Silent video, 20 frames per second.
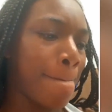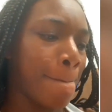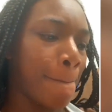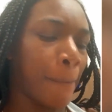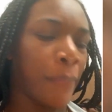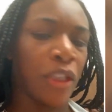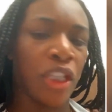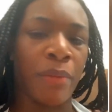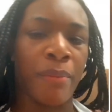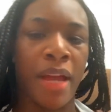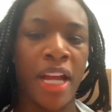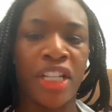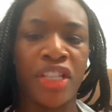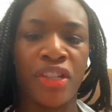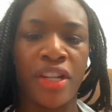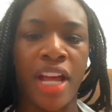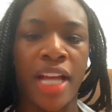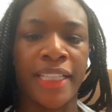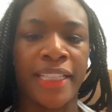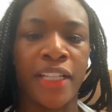So make
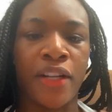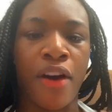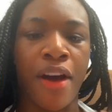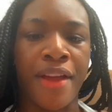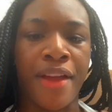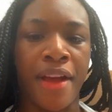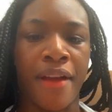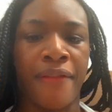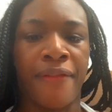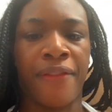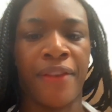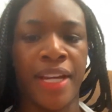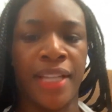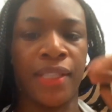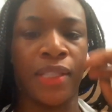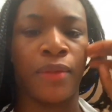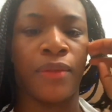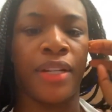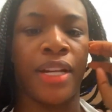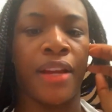sure y'all tell all y'all friends
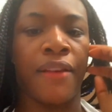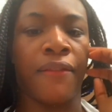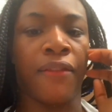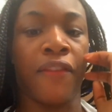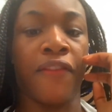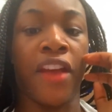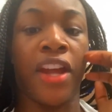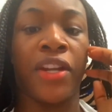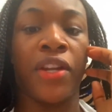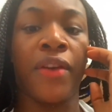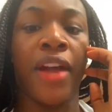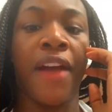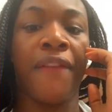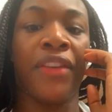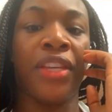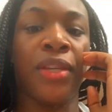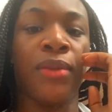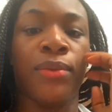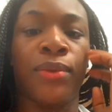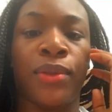or whatever. If y'all don't have a
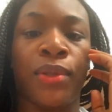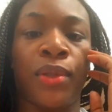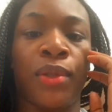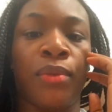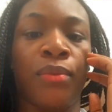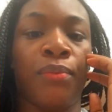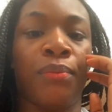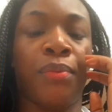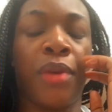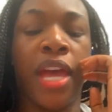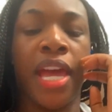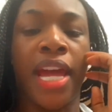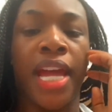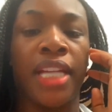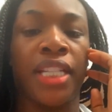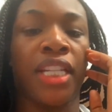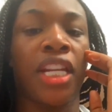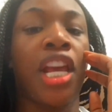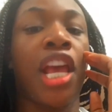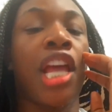YouTube
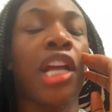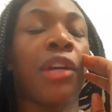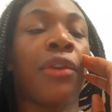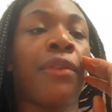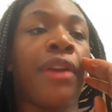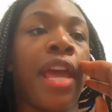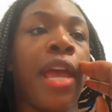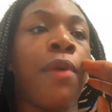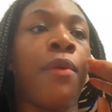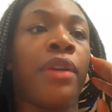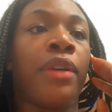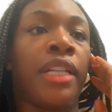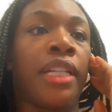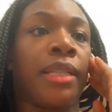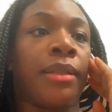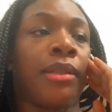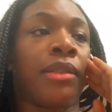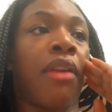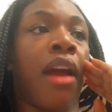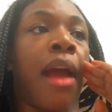page, create one and
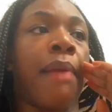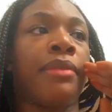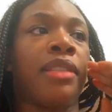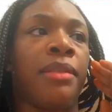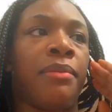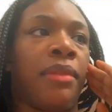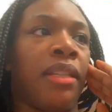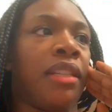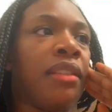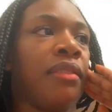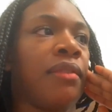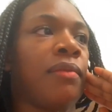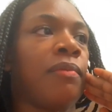subscribe to me.